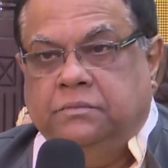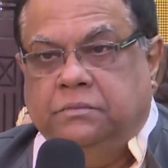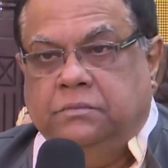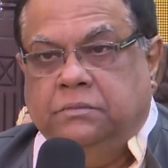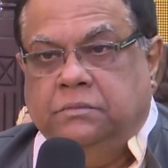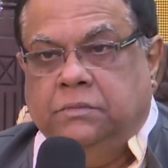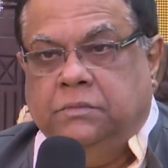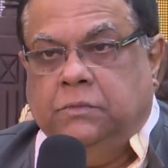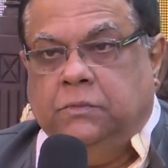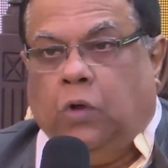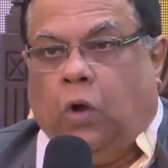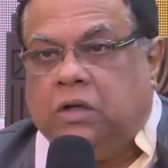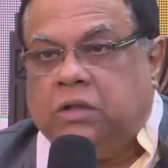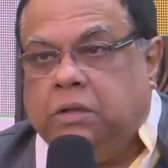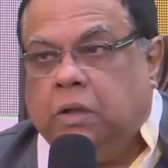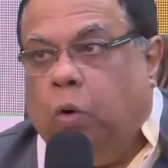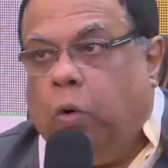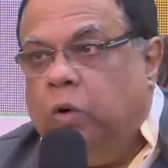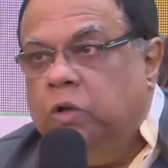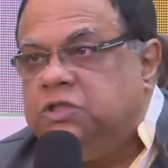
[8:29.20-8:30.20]
Not the
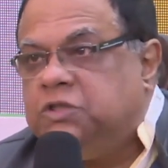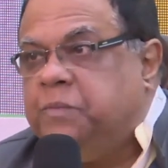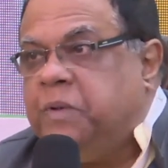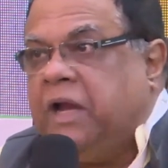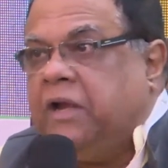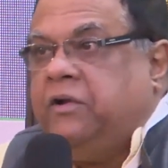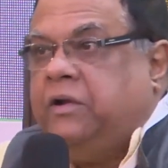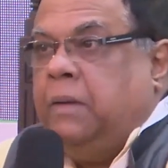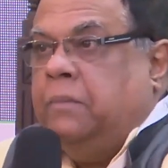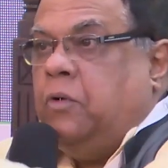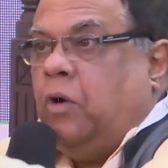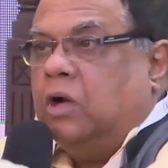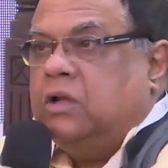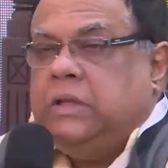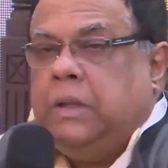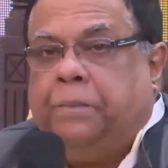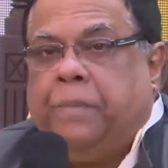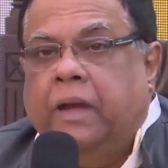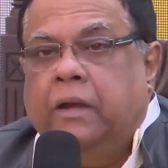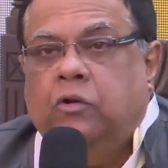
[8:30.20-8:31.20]
whole spectrum, not the
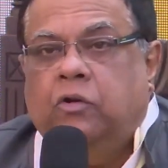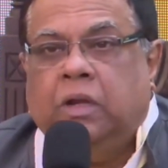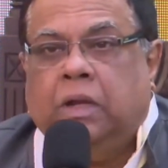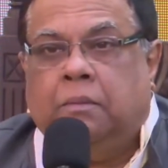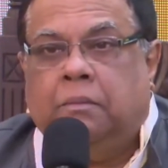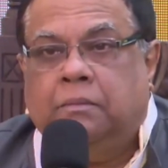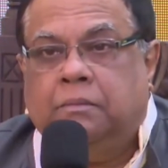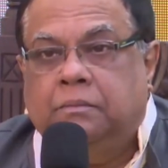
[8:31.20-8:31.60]
pendulum.